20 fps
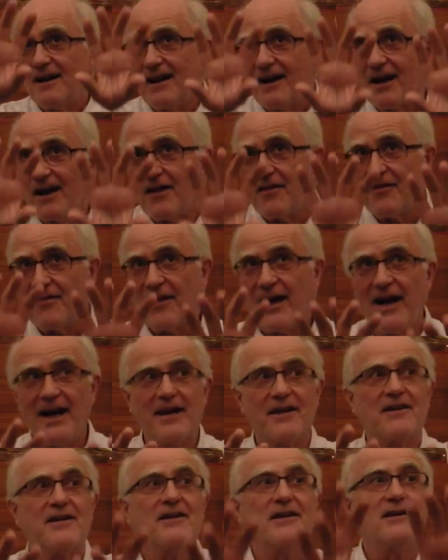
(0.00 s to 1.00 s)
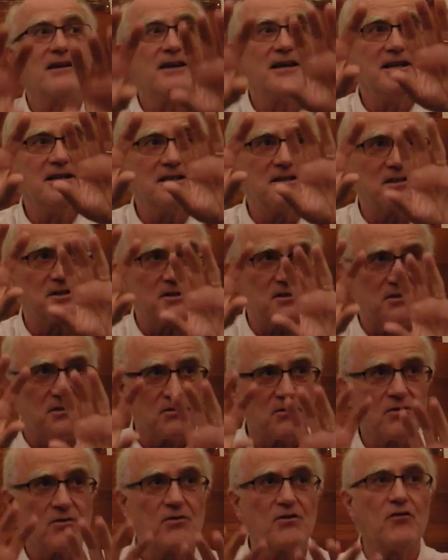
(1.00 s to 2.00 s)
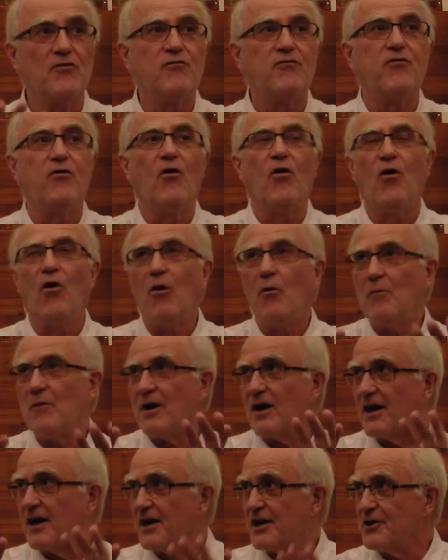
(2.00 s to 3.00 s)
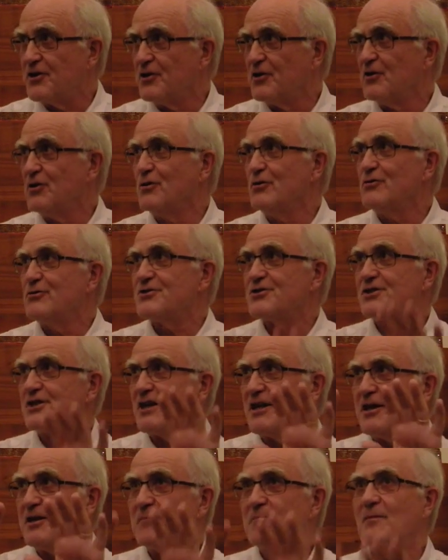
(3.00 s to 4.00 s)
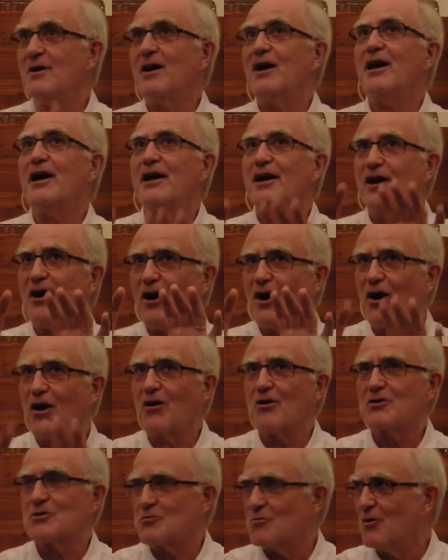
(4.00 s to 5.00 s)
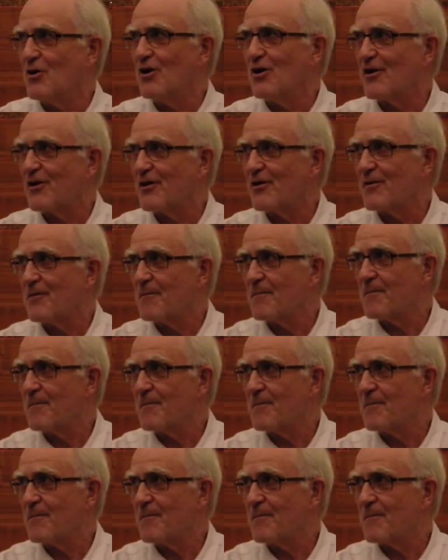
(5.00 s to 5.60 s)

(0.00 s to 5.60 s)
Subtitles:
And that is the form I use in my artwork.